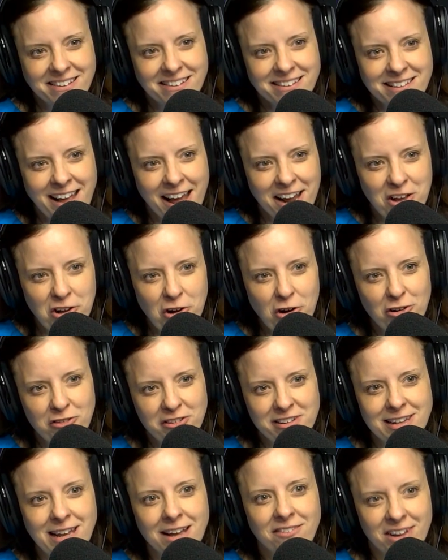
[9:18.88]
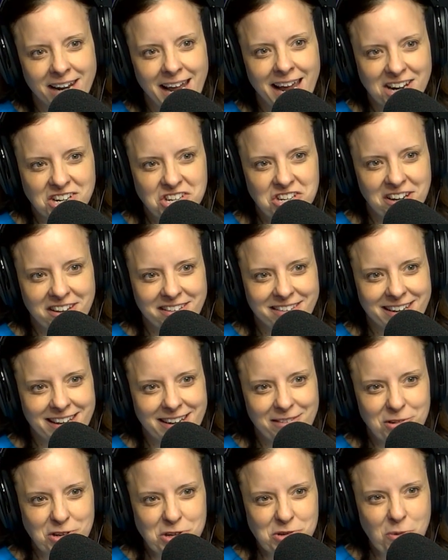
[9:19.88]
just like God's love and action, isn't it?
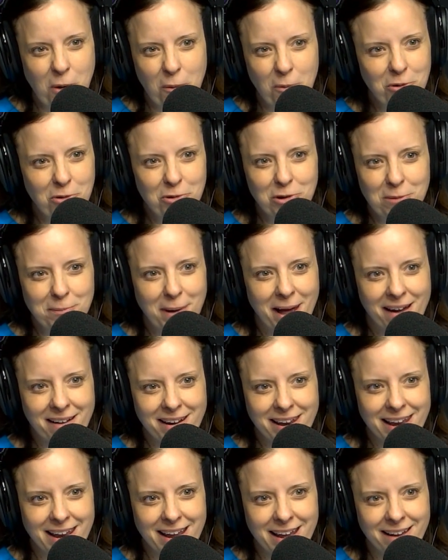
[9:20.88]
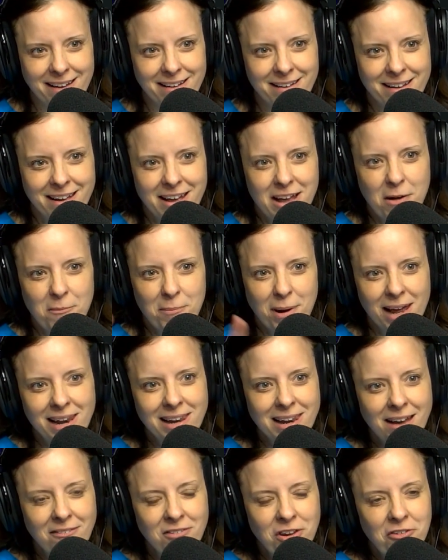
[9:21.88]
Which is what we're all about here. But I
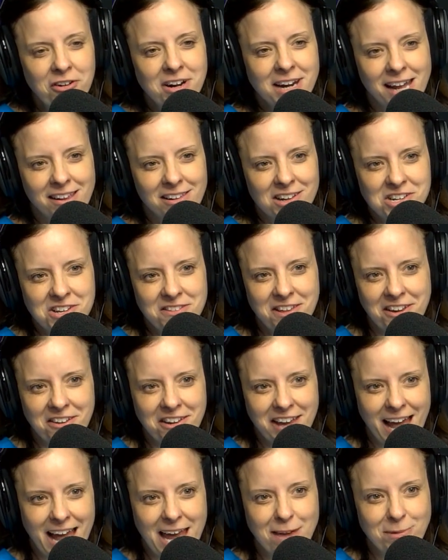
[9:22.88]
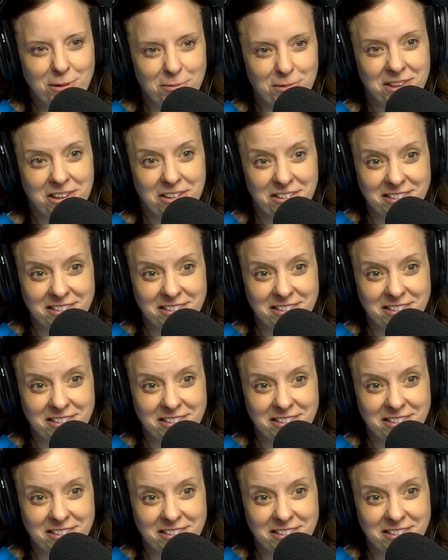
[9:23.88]
love your analogy that you came in with.